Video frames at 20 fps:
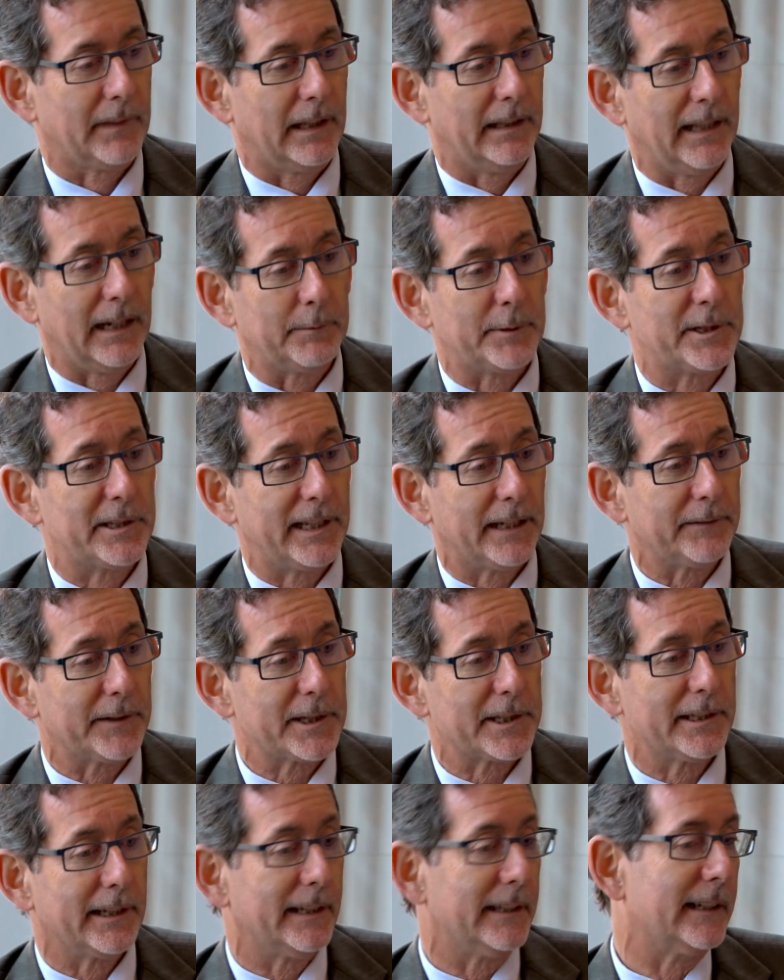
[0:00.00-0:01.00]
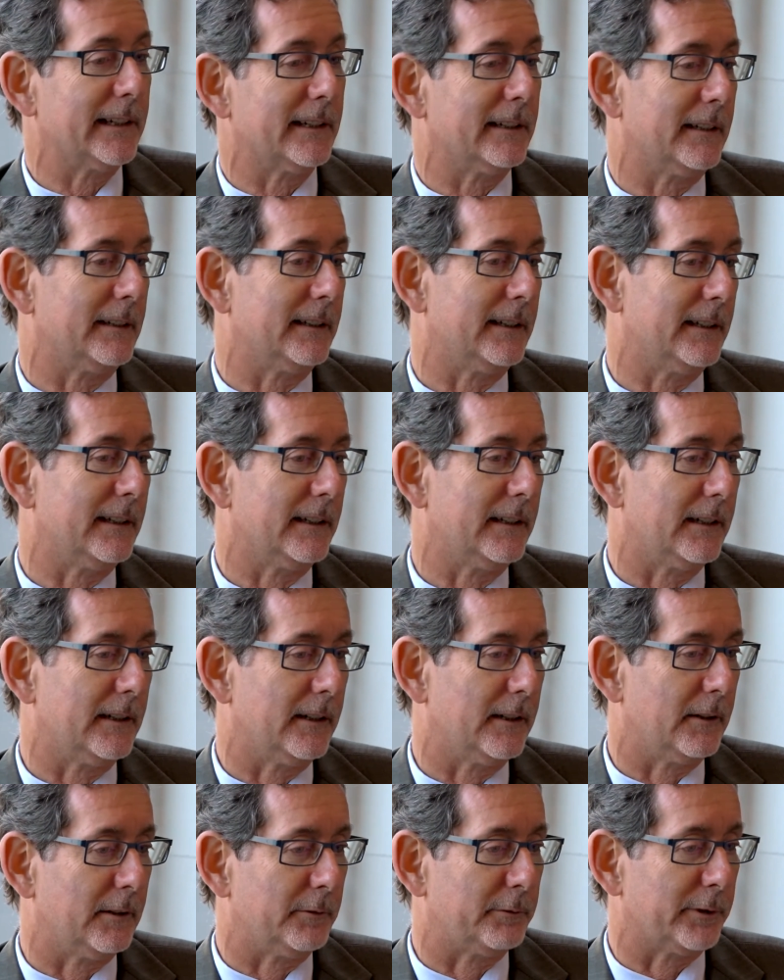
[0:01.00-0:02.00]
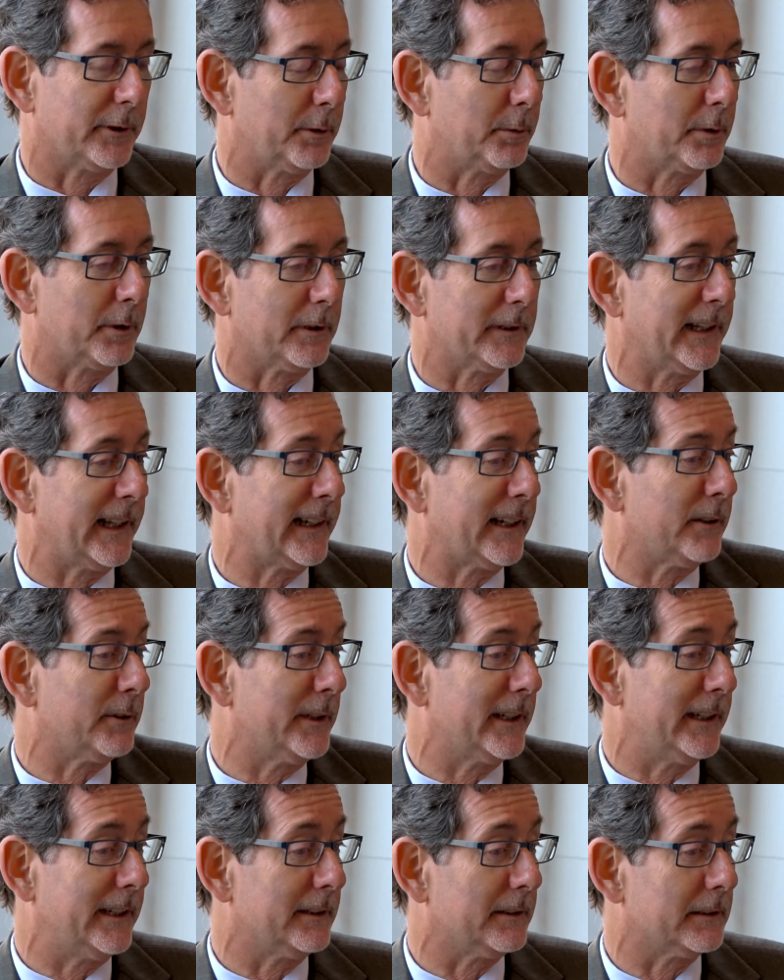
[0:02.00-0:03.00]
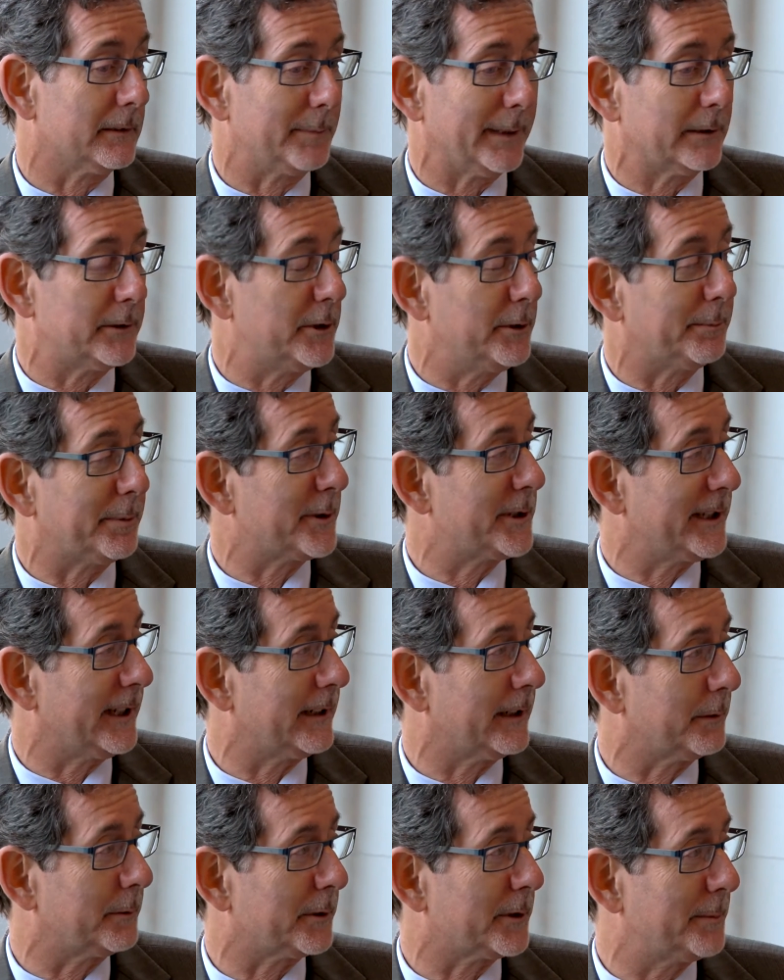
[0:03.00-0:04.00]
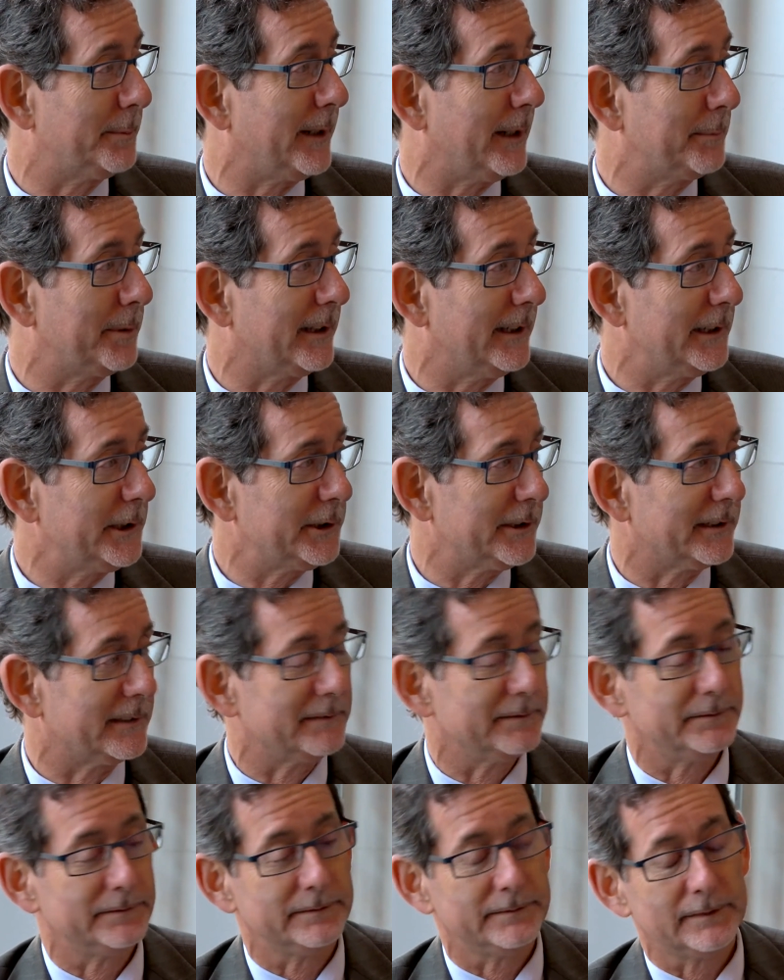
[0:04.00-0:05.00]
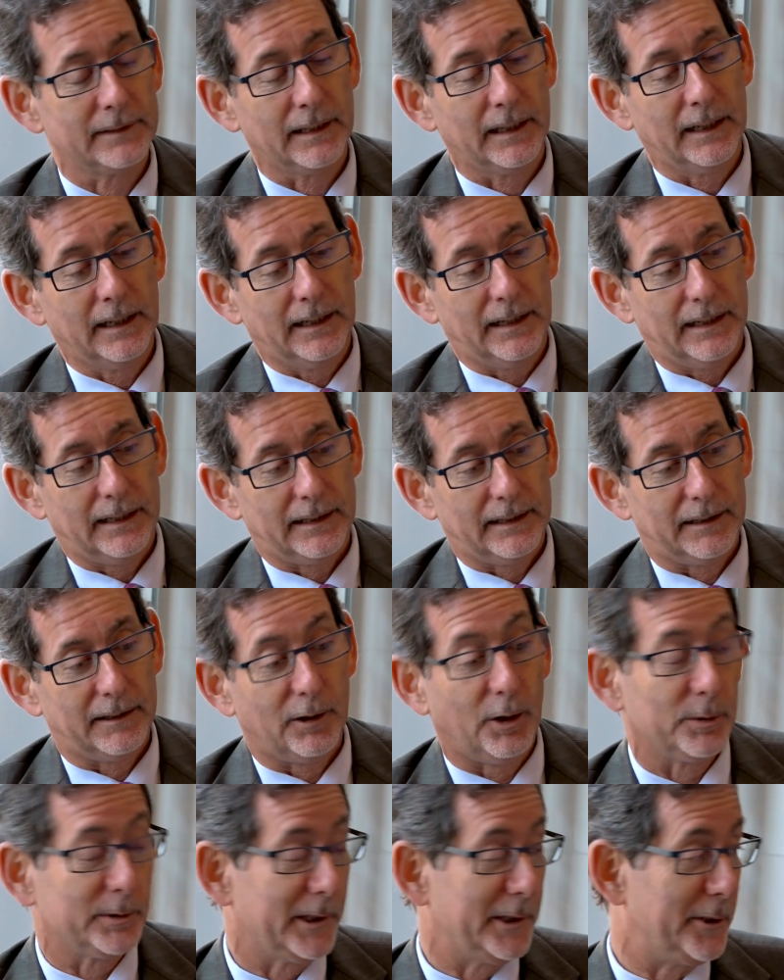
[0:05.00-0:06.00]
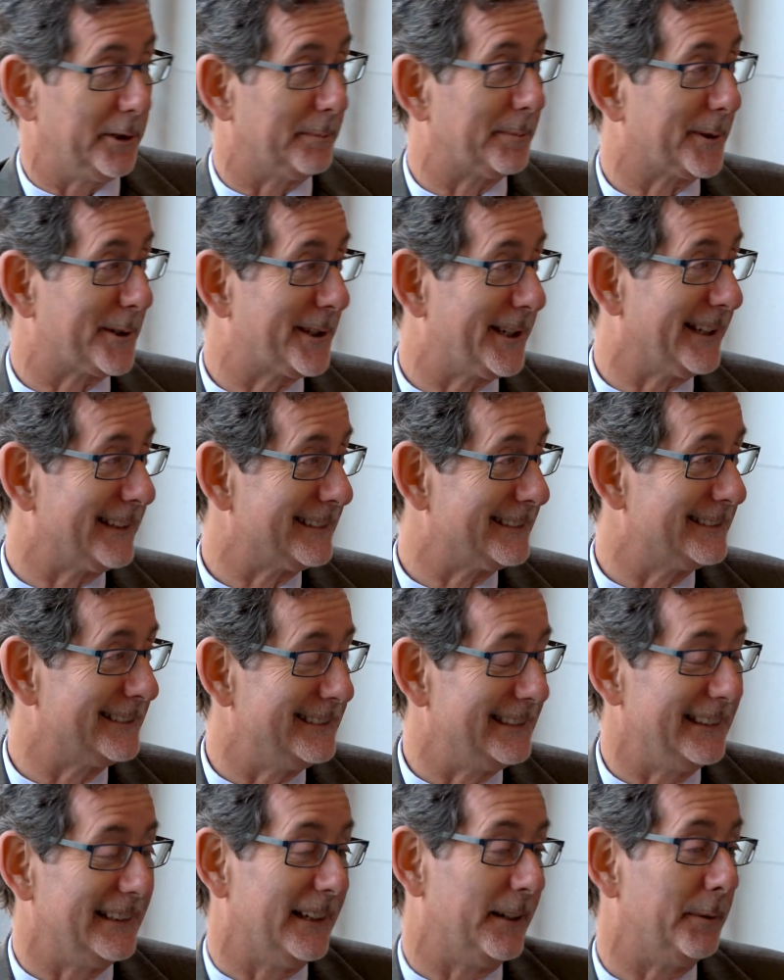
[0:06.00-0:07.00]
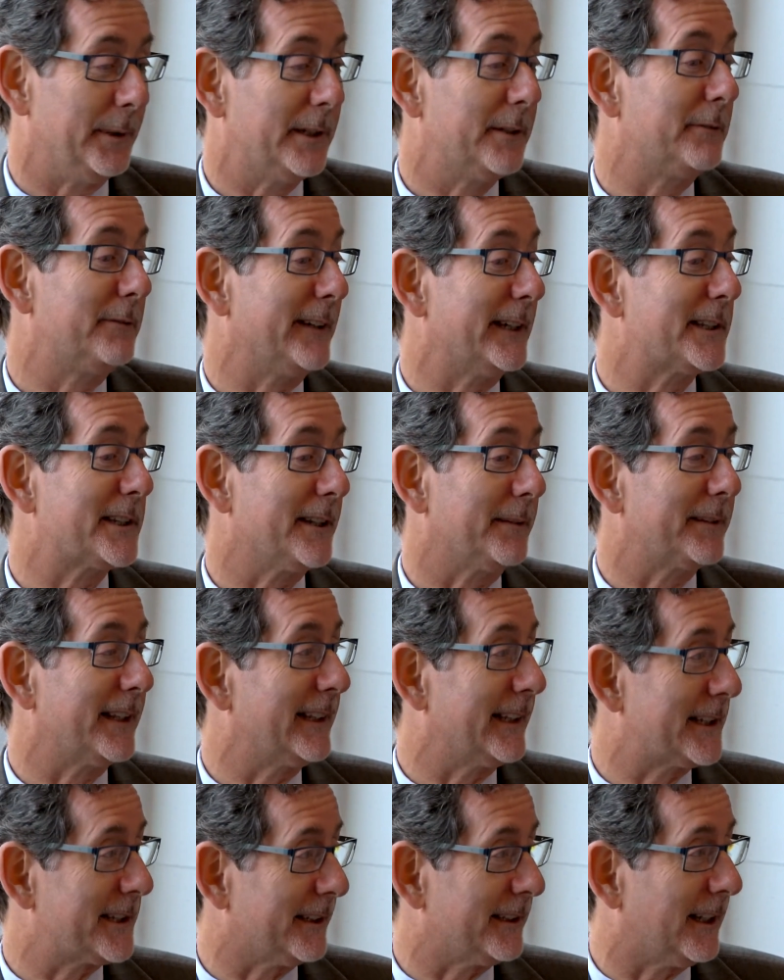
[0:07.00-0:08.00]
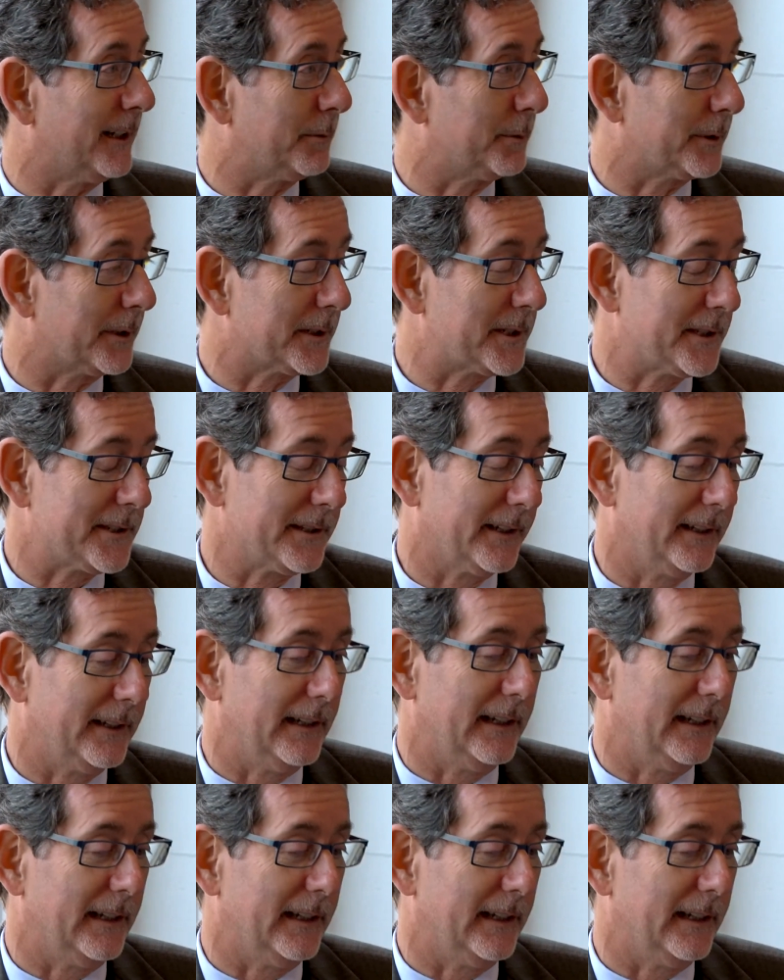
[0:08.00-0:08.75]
That was devastating for the world, and it only killed about 2% of the world's population. Only 2%. We could face something that's a lot worse.